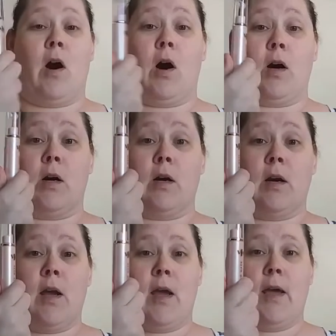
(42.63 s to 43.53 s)

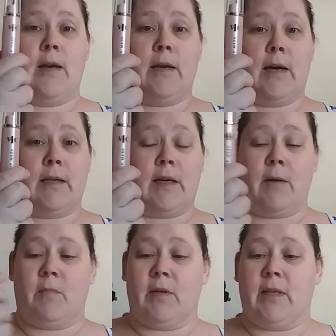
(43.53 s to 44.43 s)
our
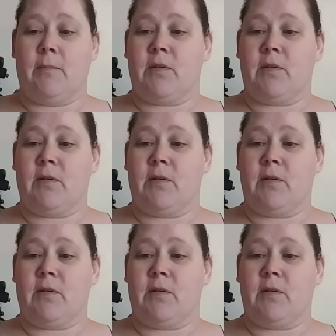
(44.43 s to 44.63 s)
nighttime lip